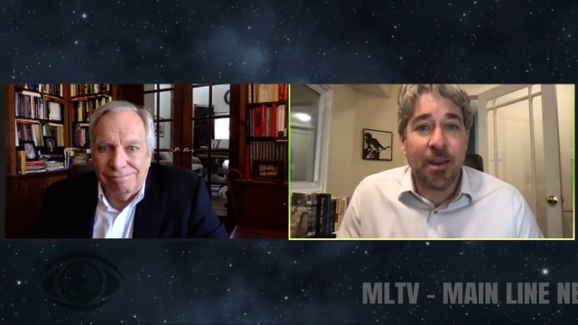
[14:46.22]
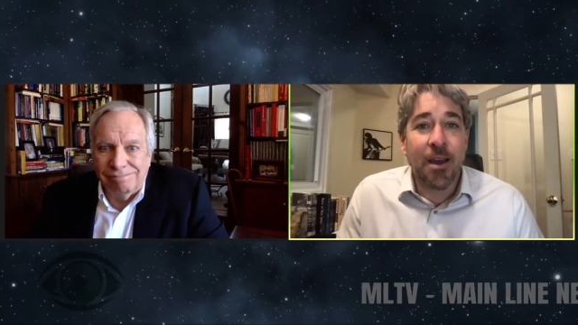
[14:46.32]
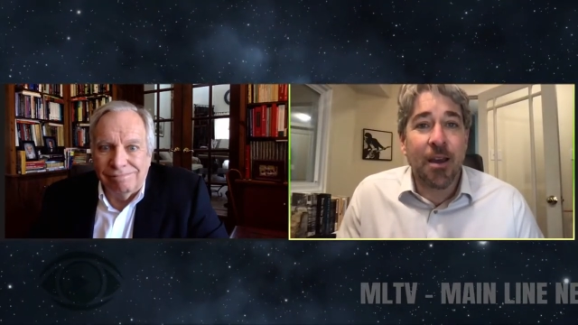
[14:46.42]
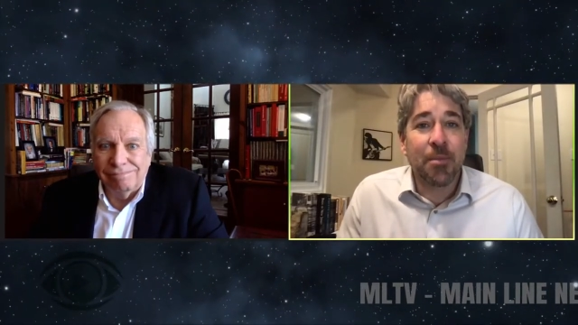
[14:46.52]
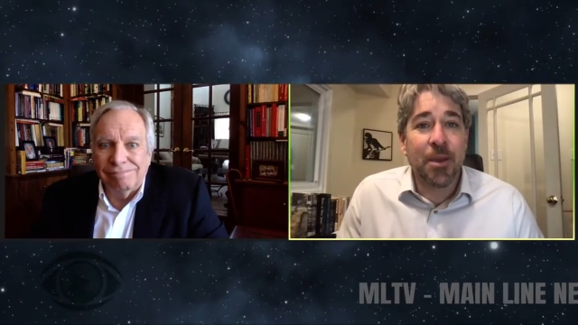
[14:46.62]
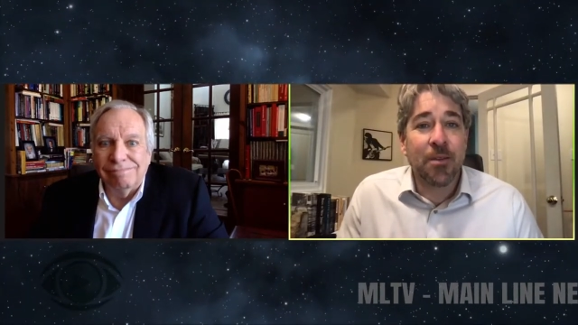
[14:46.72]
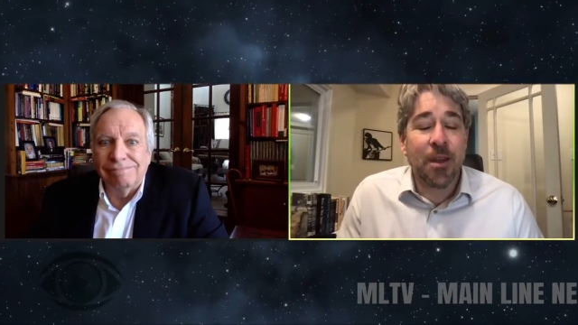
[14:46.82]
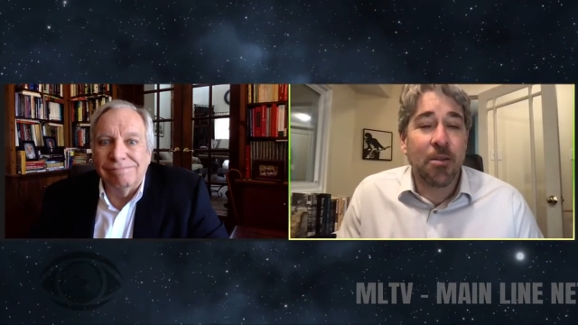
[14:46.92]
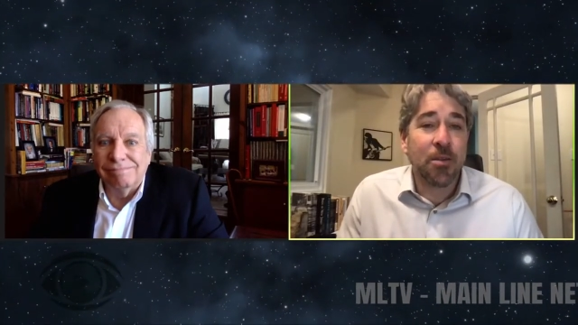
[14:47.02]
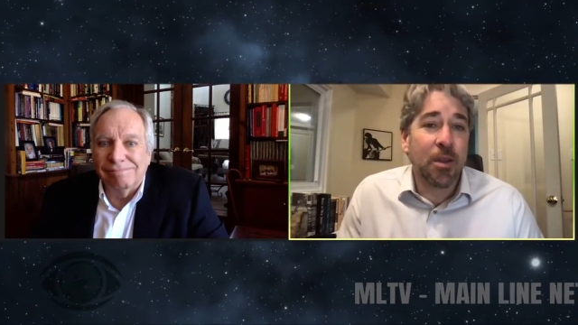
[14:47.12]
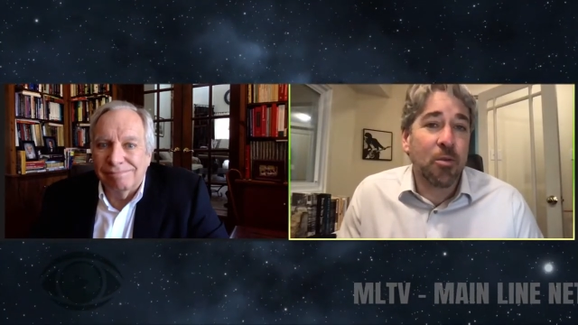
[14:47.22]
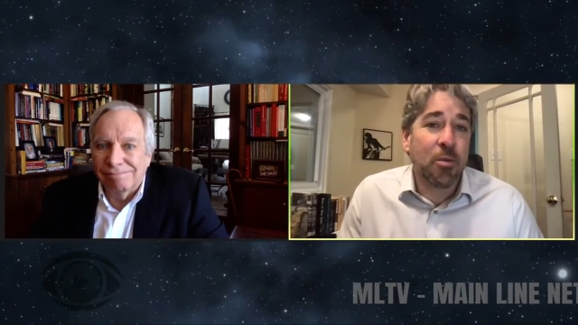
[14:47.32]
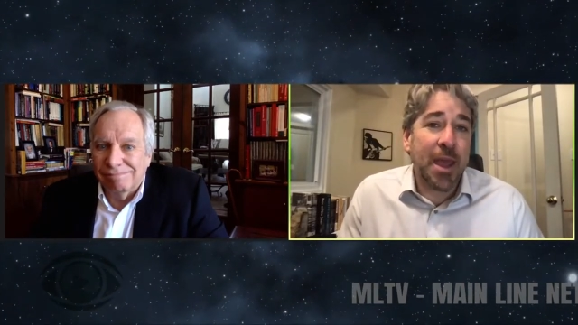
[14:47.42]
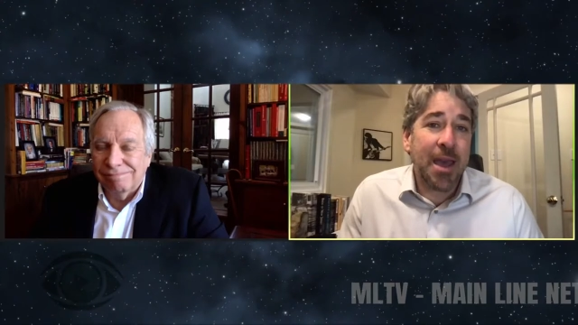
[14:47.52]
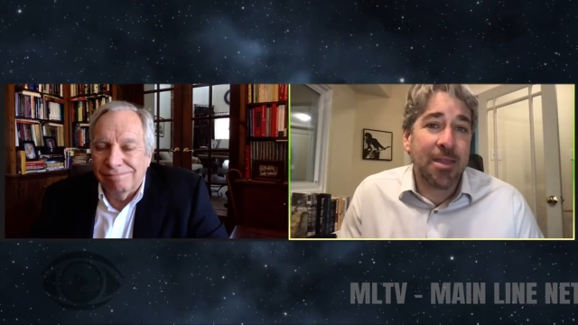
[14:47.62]
Speaker 1: um, because I don't think it would be
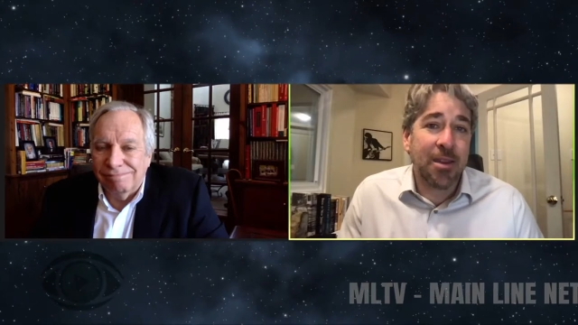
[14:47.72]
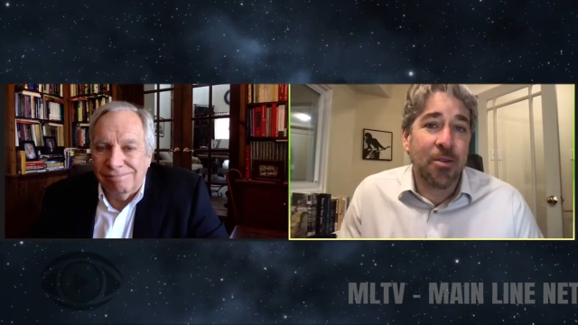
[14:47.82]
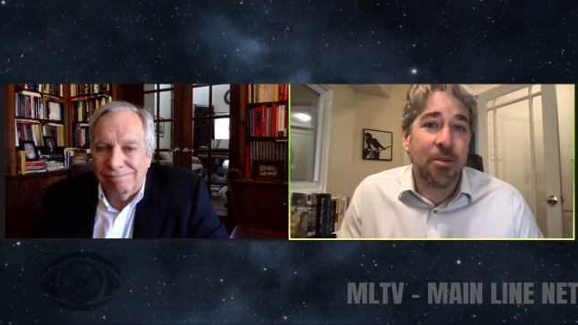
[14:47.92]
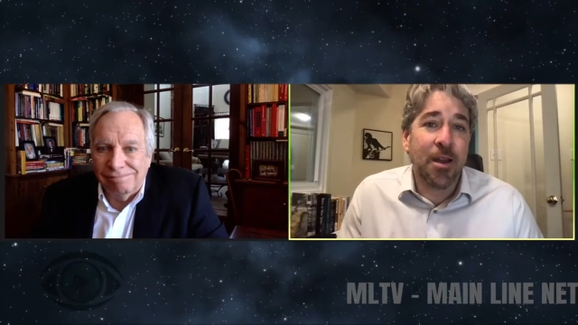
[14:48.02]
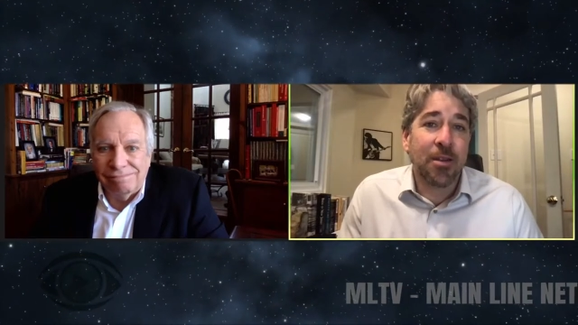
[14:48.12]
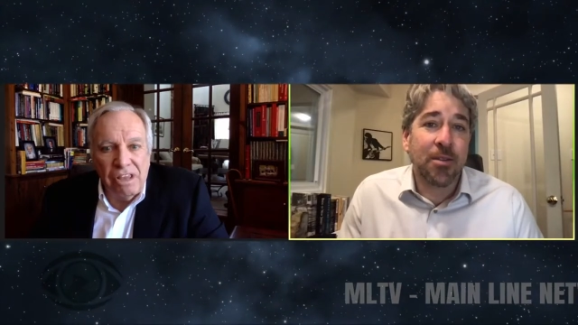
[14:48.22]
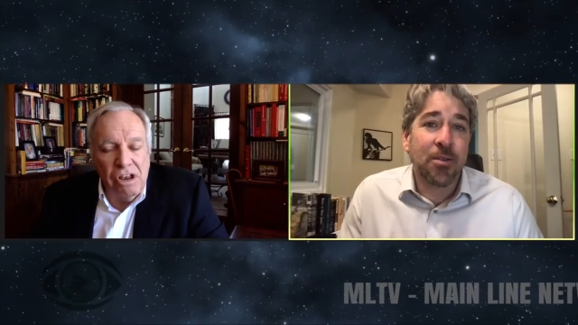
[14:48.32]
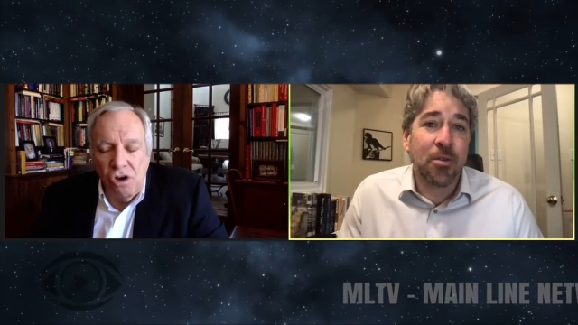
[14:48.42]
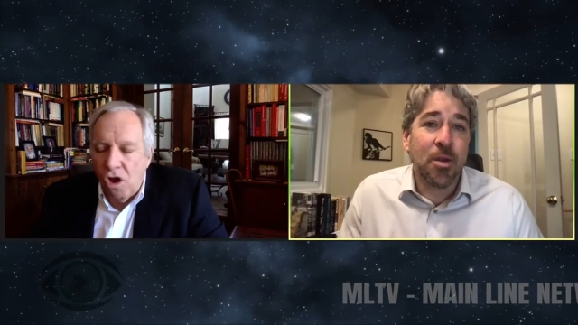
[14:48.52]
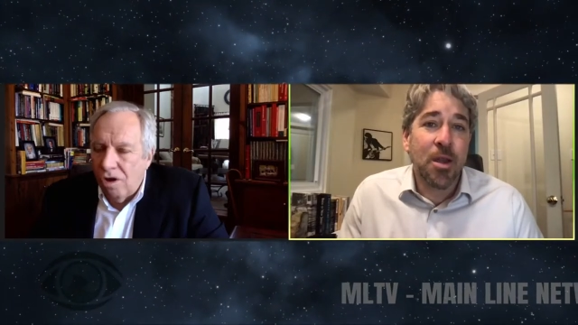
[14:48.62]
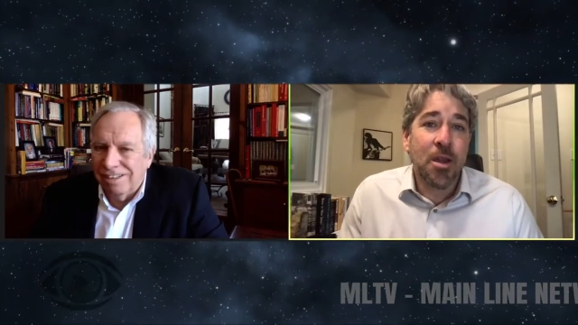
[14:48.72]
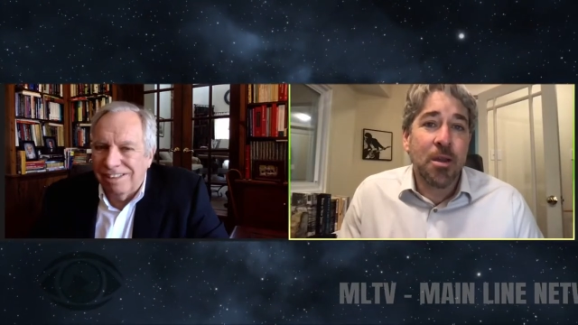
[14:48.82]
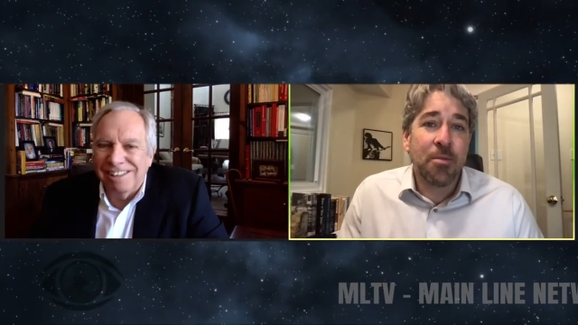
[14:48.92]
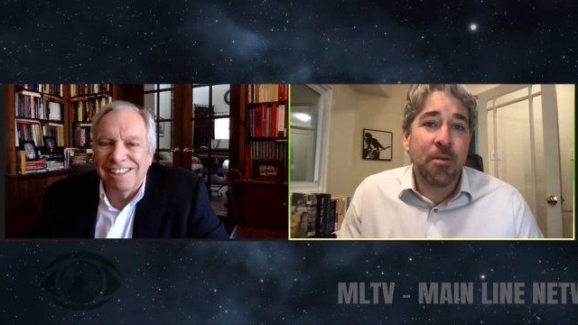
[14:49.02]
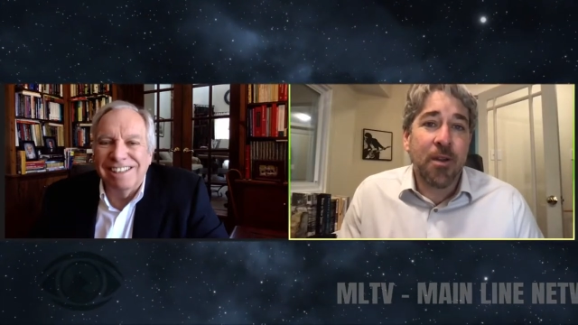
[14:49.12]
ethical not to
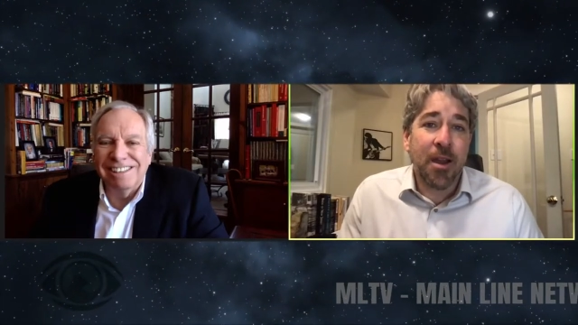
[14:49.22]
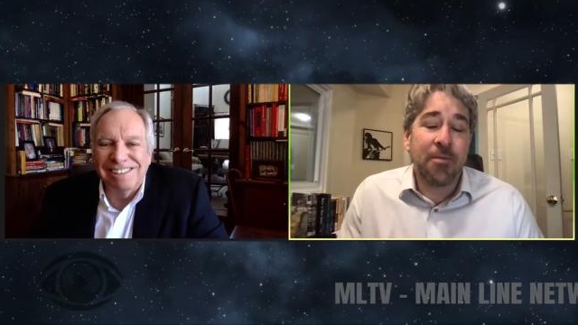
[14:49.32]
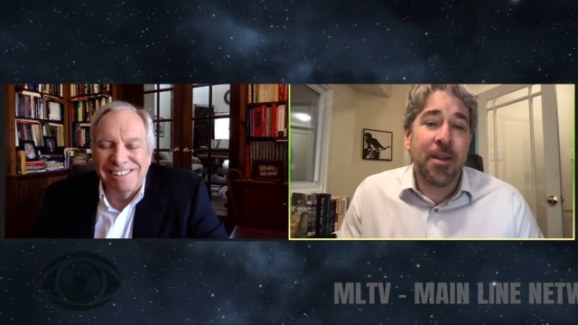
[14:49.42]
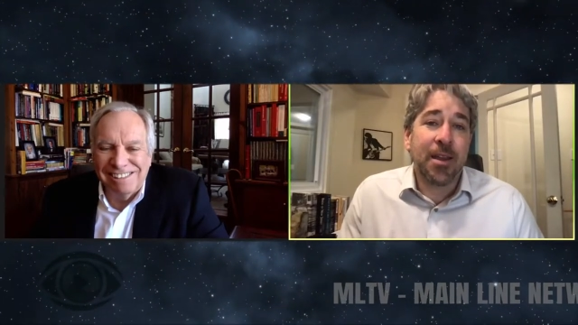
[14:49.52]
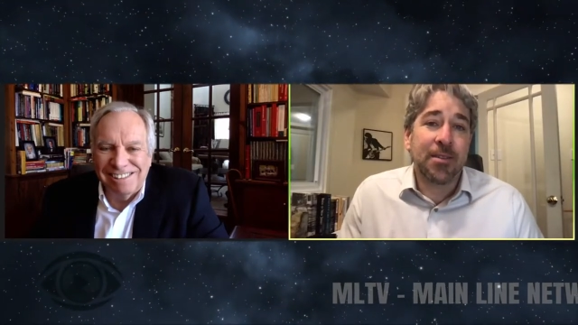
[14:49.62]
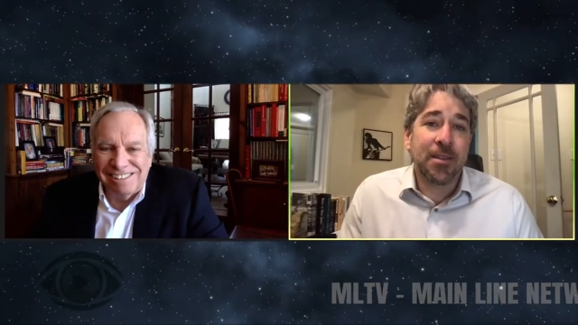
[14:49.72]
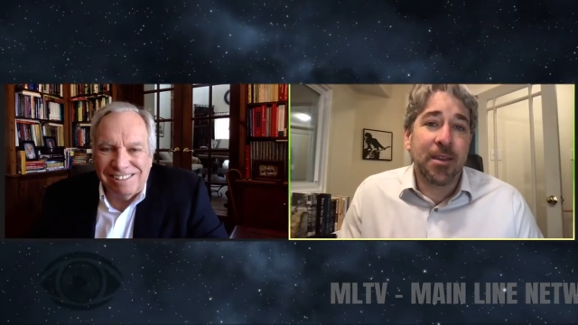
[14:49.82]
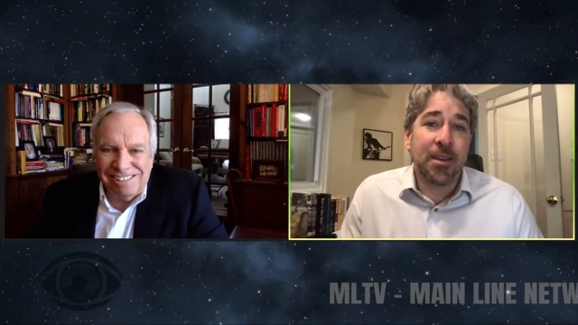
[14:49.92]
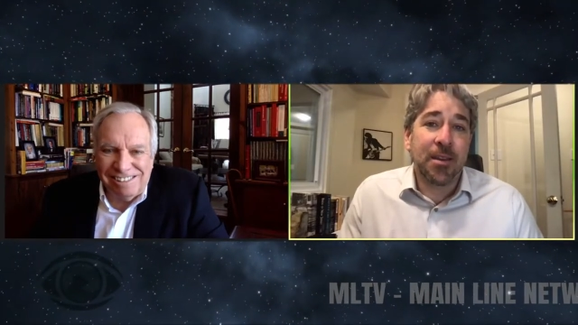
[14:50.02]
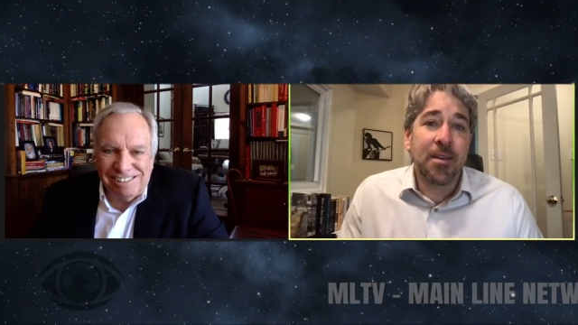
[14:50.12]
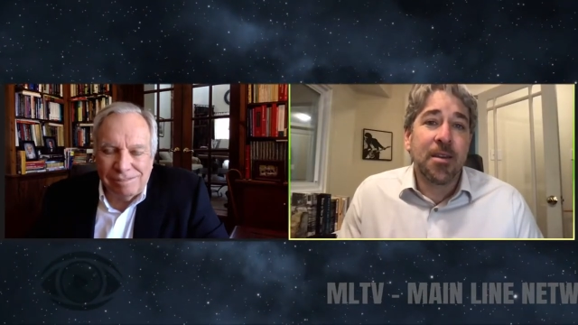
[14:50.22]
provide a vaccine